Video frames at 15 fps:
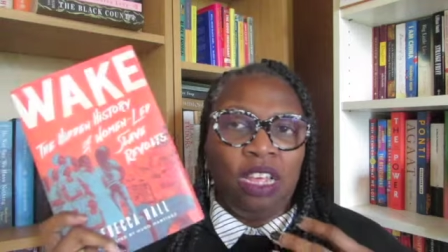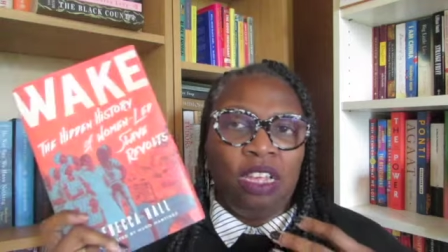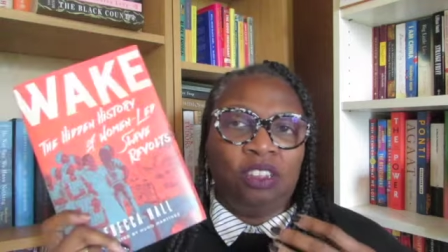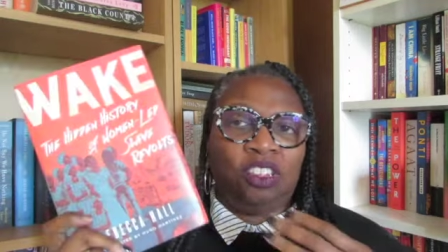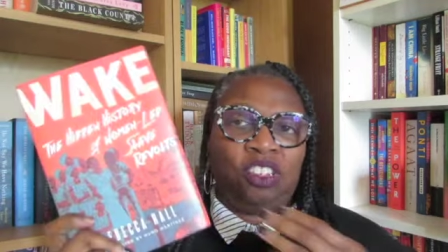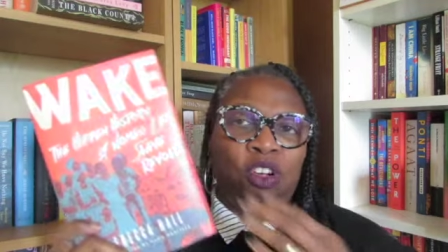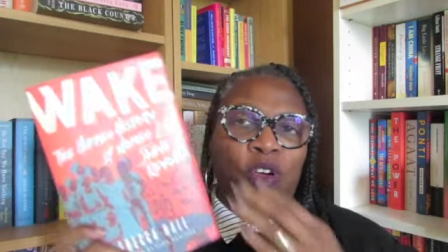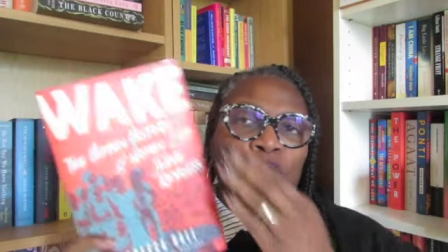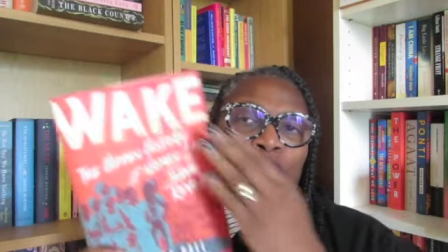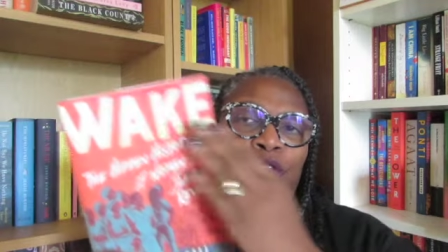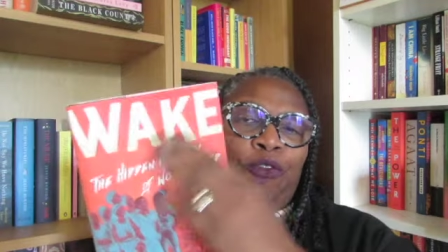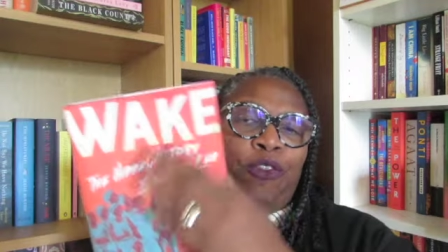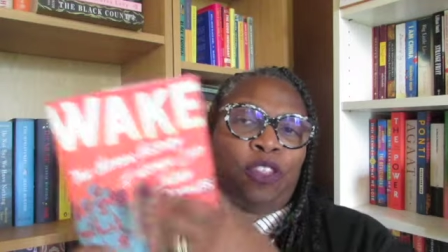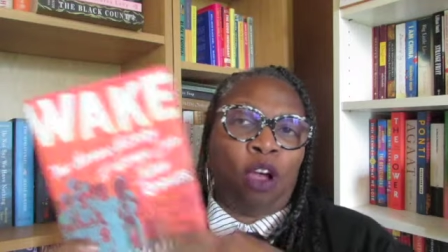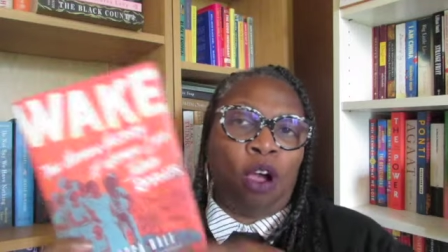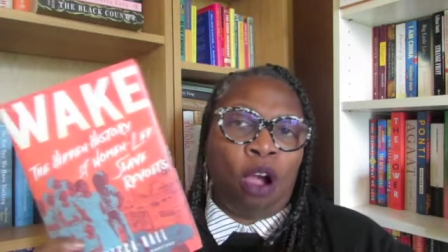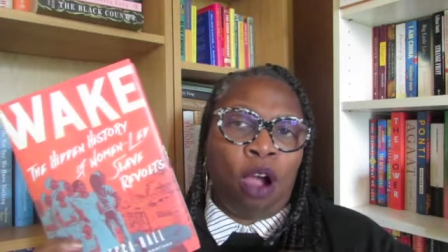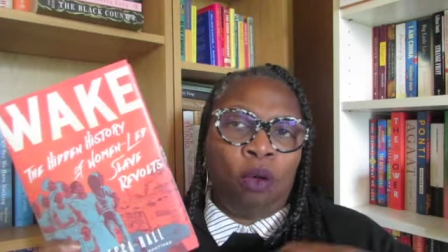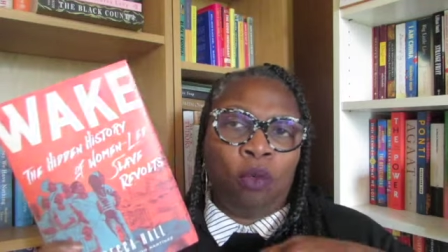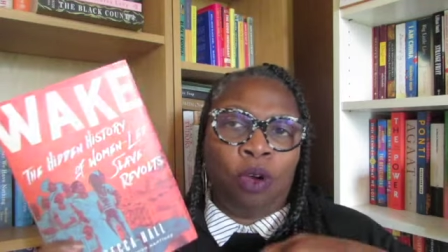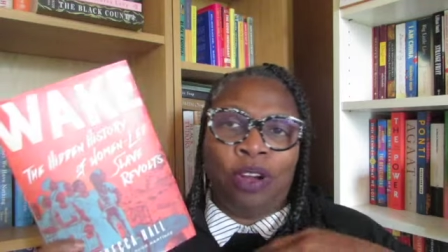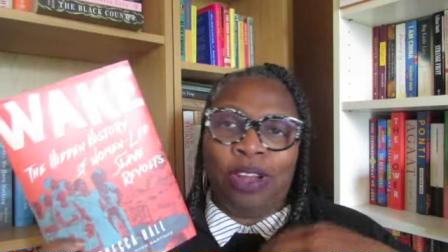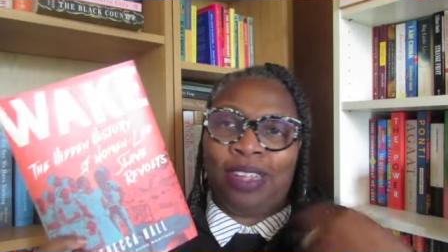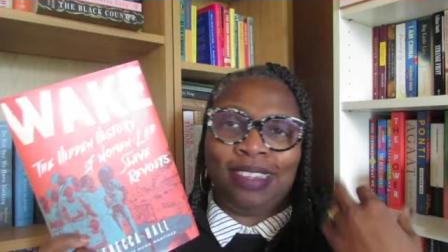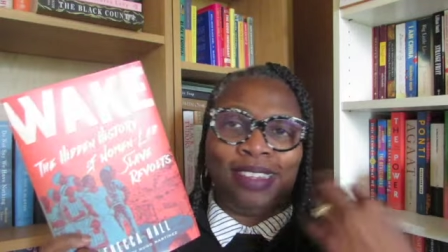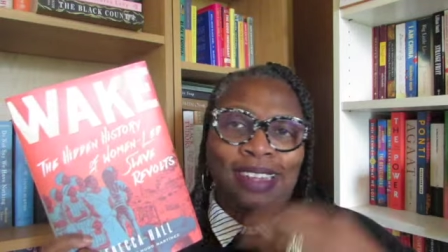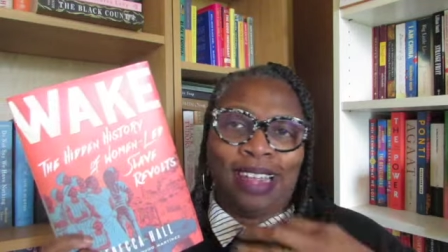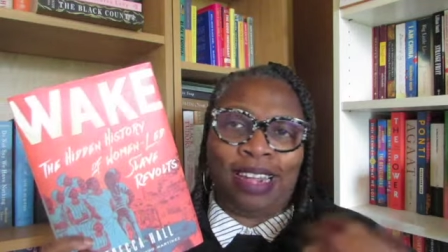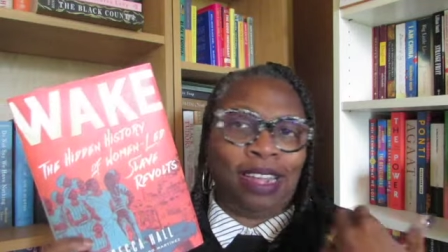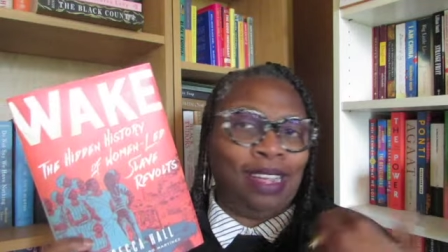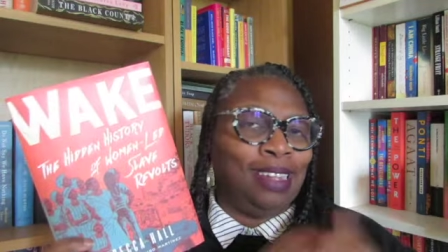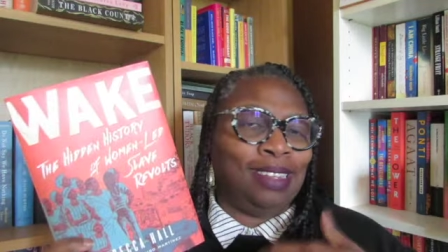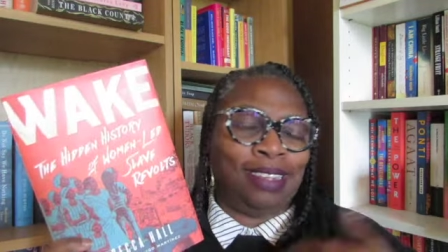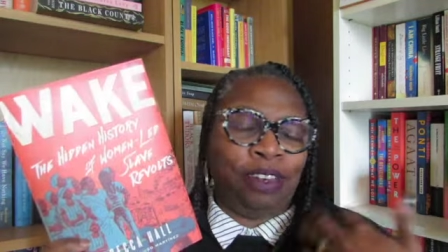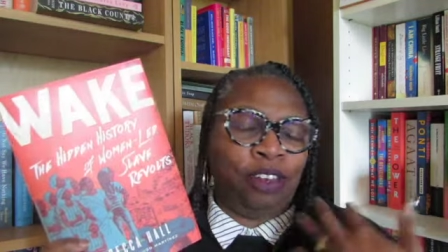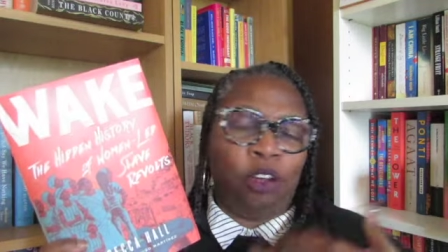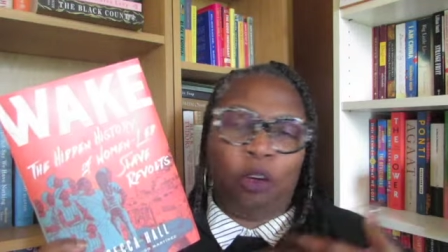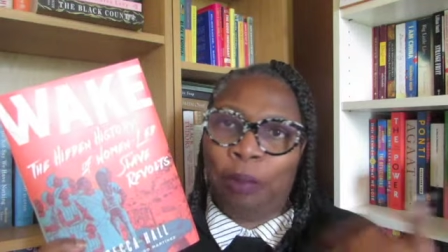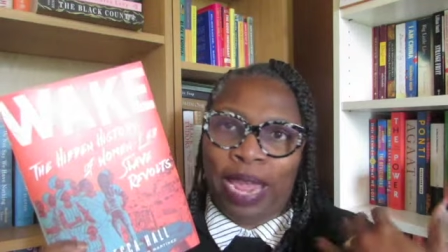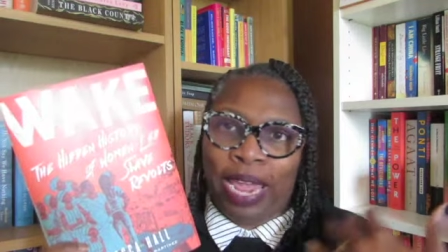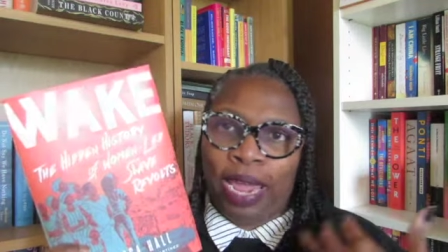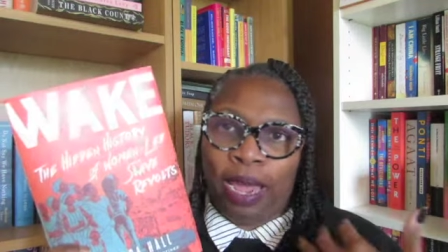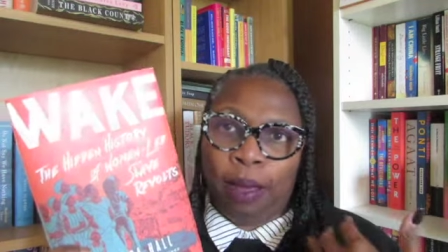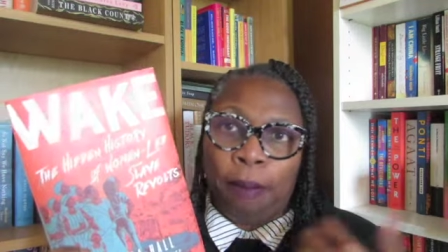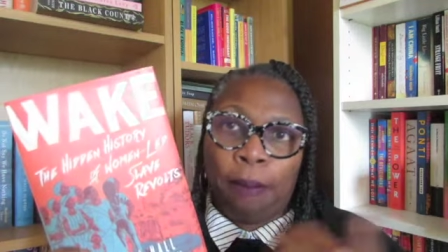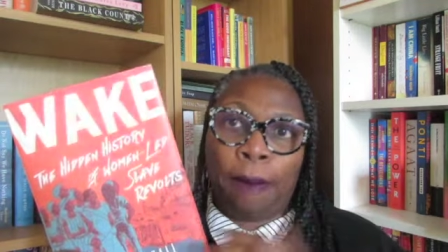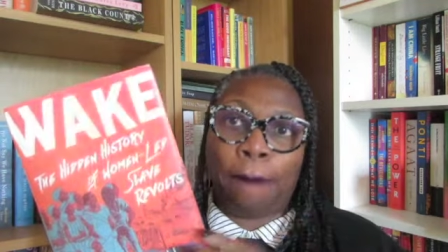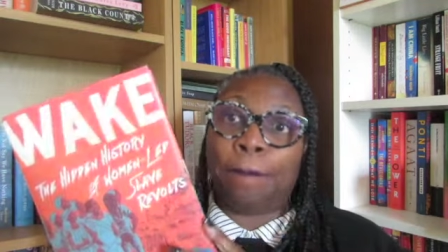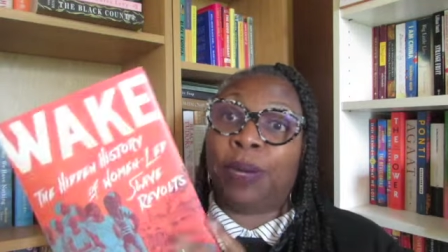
So for the artwork, it's like, it's a no ma'am,